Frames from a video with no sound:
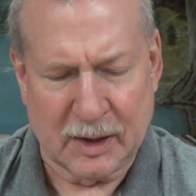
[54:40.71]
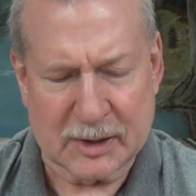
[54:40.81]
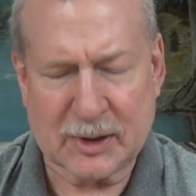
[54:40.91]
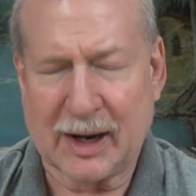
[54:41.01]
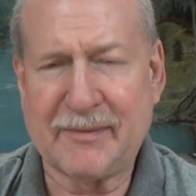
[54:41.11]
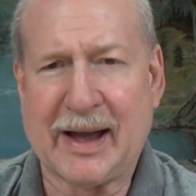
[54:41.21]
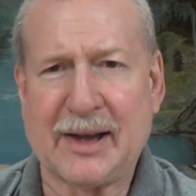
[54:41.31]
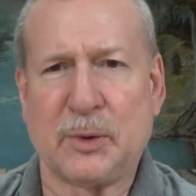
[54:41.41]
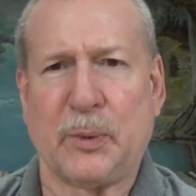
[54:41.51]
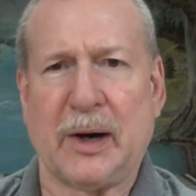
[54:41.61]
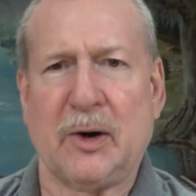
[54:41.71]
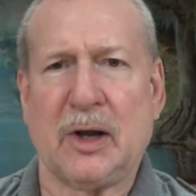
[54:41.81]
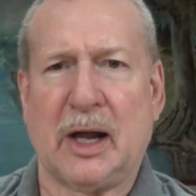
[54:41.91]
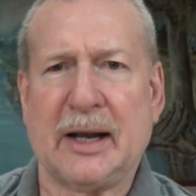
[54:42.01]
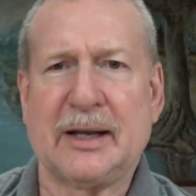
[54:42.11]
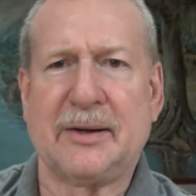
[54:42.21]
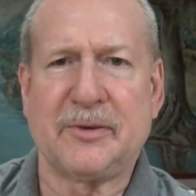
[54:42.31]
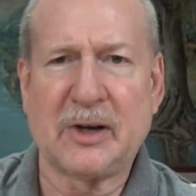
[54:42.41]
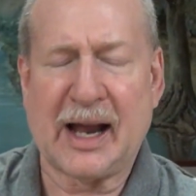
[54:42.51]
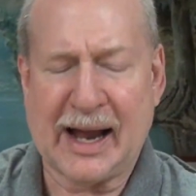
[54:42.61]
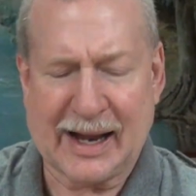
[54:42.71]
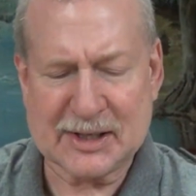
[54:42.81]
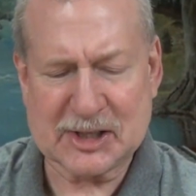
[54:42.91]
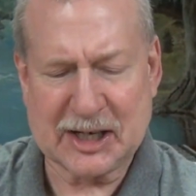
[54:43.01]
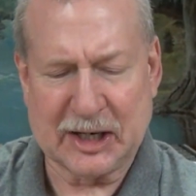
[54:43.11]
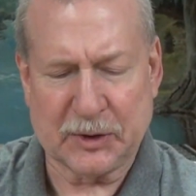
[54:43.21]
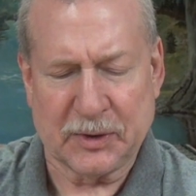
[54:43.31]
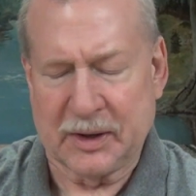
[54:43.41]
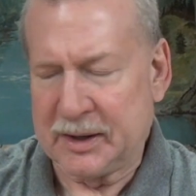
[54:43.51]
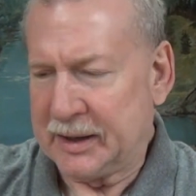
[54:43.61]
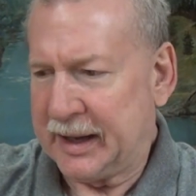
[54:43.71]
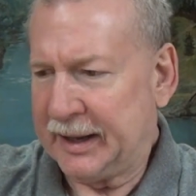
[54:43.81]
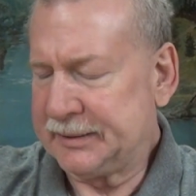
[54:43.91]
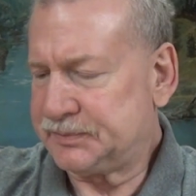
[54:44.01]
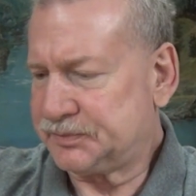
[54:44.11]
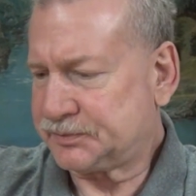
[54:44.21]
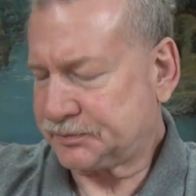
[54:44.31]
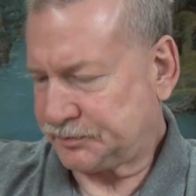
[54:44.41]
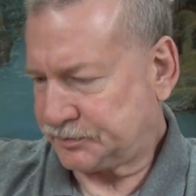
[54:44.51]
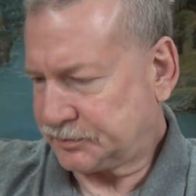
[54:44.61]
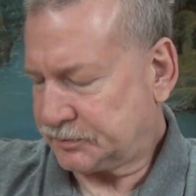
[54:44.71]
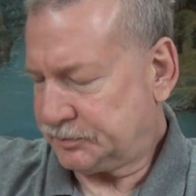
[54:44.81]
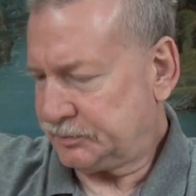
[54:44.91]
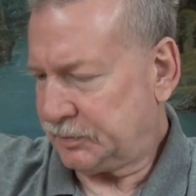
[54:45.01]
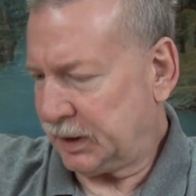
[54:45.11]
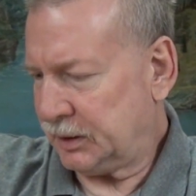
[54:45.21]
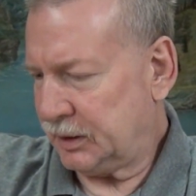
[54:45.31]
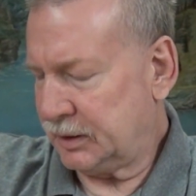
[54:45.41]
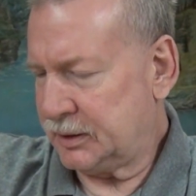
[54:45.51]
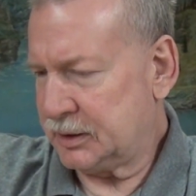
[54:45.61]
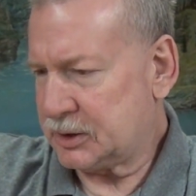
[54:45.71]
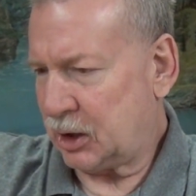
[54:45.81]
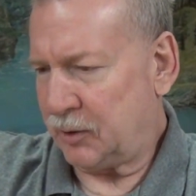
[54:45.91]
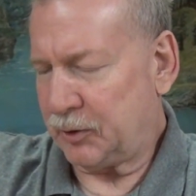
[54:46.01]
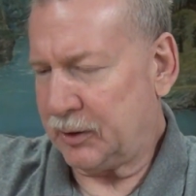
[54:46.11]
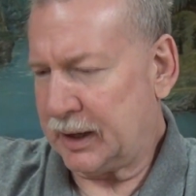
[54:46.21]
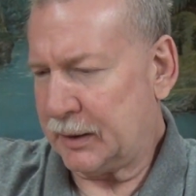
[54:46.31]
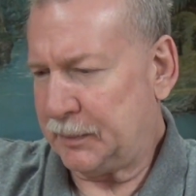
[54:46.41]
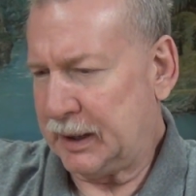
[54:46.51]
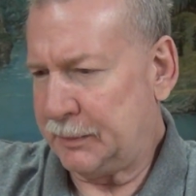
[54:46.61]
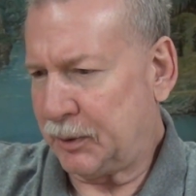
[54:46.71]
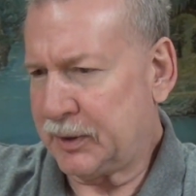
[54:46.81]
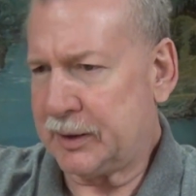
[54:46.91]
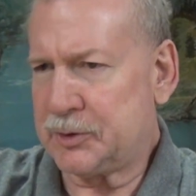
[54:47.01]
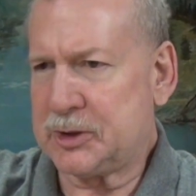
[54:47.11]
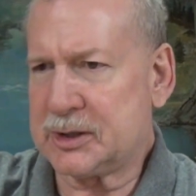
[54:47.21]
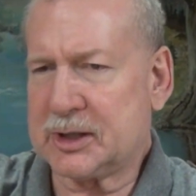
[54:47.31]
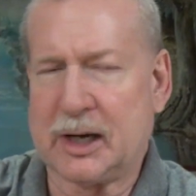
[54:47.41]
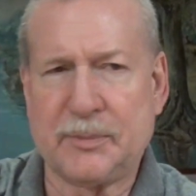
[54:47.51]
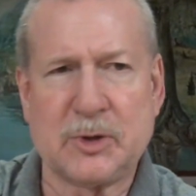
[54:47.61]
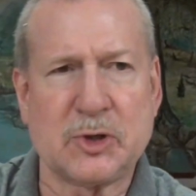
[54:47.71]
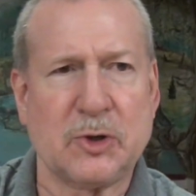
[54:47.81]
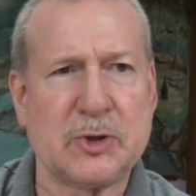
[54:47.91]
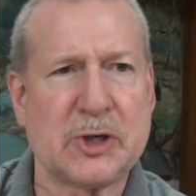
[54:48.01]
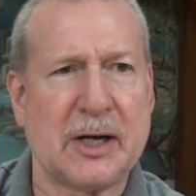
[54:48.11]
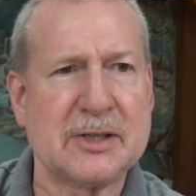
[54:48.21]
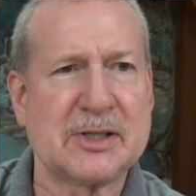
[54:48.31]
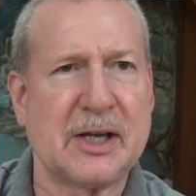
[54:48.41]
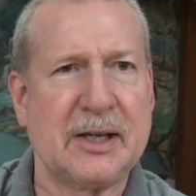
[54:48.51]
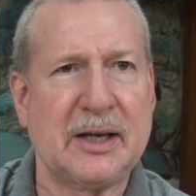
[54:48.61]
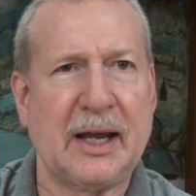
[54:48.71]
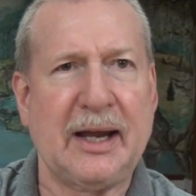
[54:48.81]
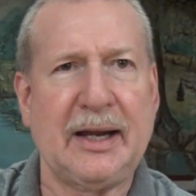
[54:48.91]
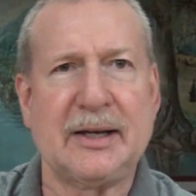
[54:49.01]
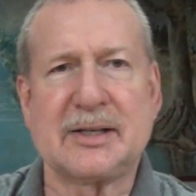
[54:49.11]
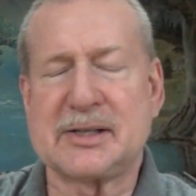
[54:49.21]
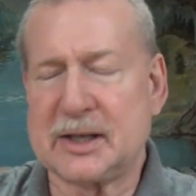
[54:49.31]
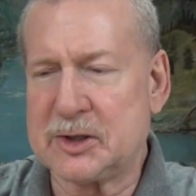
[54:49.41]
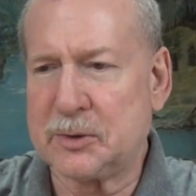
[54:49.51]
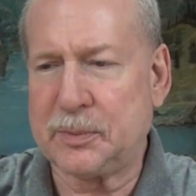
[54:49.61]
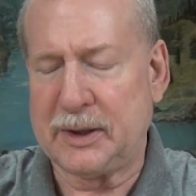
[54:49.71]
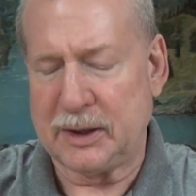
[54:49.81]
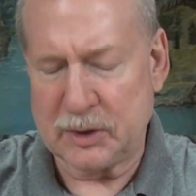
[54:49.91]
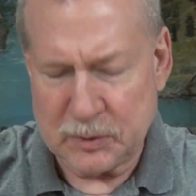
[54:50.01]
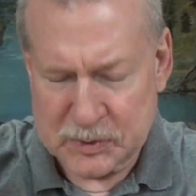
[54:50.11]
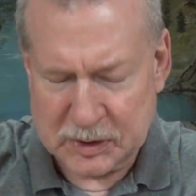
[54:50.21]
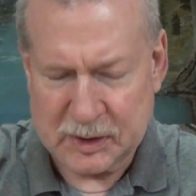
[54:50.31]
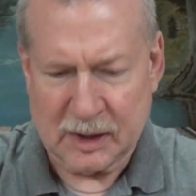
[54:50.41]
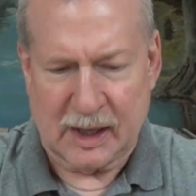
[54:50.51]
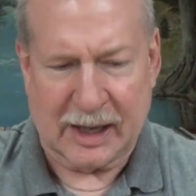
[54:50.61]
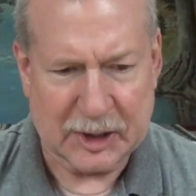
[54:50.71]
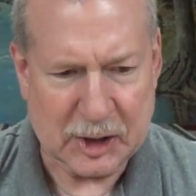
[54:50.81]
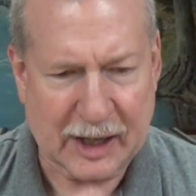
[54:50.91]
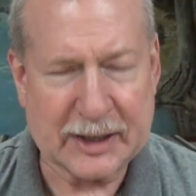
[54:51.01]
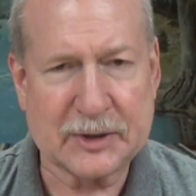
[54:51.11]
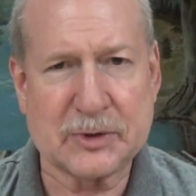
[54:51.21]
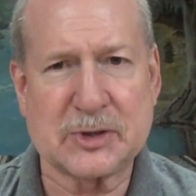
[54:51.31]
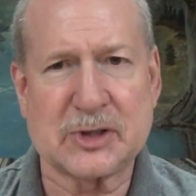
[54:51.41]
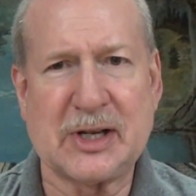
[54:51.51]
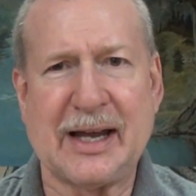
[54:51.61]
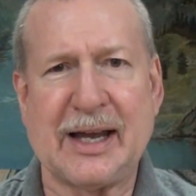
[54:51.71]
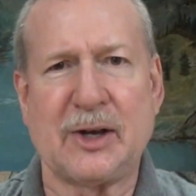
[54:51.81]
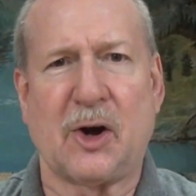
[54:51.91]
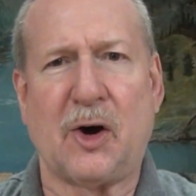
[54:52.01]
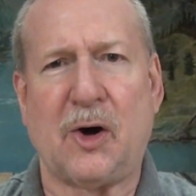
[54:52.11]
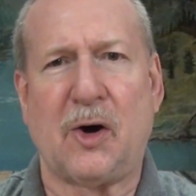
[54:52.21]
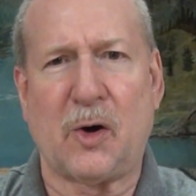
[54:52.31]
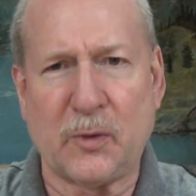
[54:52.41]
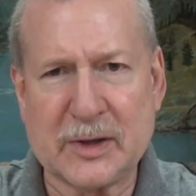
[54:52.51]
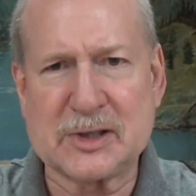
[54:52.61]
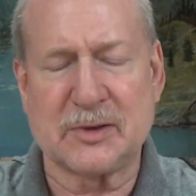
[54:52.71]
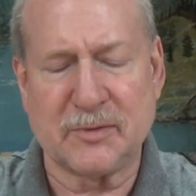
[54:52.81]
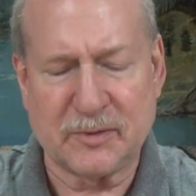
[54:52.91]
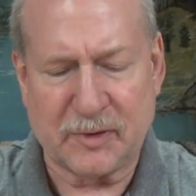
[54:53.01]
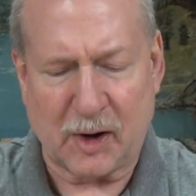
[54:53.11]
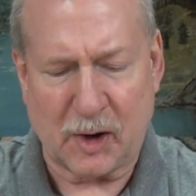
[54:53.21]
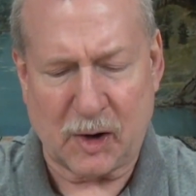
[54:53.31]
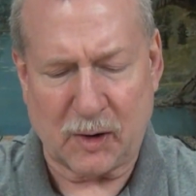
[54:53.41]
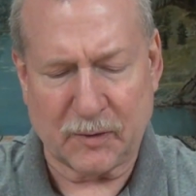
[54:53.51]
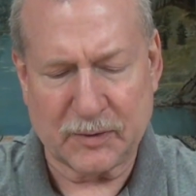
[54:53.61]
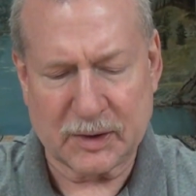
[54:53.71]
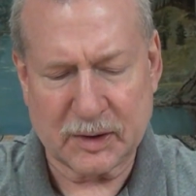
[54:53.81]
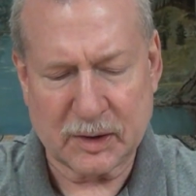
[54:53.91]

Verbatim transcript: so I've had to wear a lot of different hats here, and uh, there's an awful lot of people that would just come to church on Sunday and sit in the pews and, and not understand all that's involved